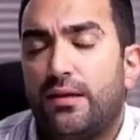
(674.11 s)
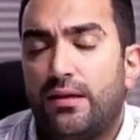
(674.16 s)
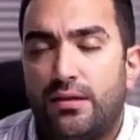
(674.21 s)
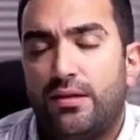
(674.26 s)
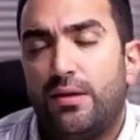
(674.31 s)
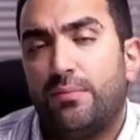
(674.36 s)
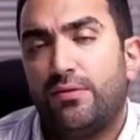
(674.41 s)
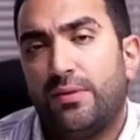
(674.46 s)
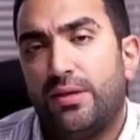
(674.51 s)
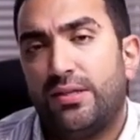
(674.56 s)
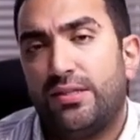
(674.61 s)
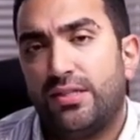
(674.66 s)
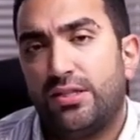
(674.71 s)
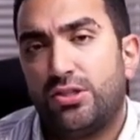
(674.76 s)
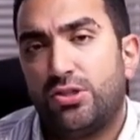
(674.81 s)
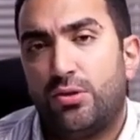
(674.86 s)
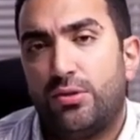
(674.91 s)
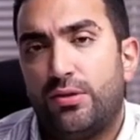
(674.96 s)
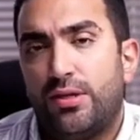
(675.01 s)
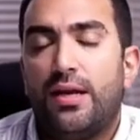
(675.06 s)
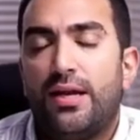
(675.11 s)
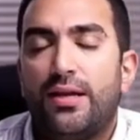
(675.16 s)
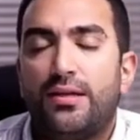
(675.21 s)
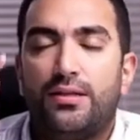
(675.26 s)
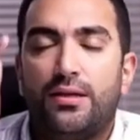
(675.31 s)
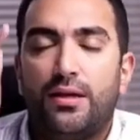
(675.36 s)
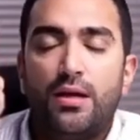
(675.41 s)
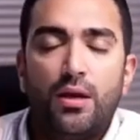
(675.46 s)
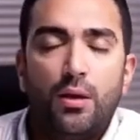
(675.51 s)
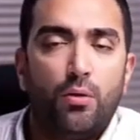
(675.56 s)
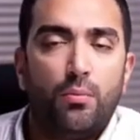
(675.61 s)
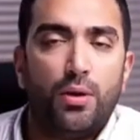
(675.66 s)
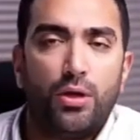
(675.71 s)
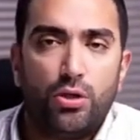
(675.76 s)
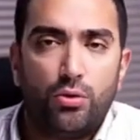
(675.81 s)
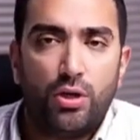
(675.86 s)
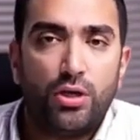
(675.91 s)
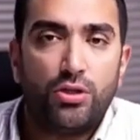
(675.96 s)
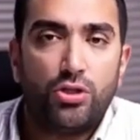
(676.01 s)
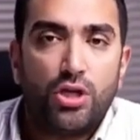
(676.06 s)
The first issue, kids, when
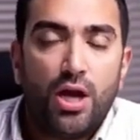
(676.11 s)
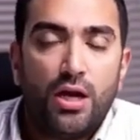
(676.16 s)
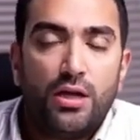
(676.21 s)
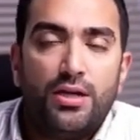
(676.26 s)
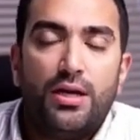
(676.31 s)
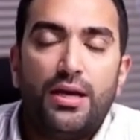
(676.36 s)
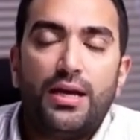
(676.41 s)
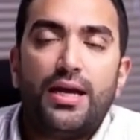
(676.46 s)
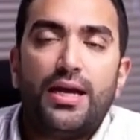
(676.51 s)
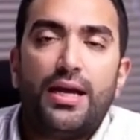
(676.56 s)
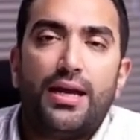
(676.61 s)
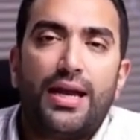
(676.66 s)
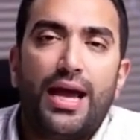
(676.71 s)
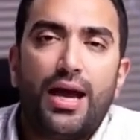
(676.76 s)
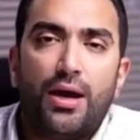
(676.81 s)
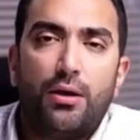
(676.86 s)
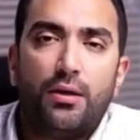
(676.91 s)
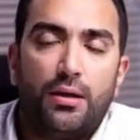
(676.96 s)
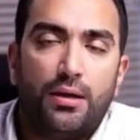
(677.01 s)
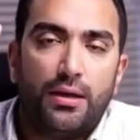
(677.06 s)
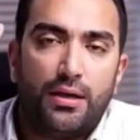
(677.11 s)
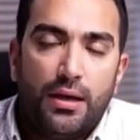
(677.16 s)
you are charging an account,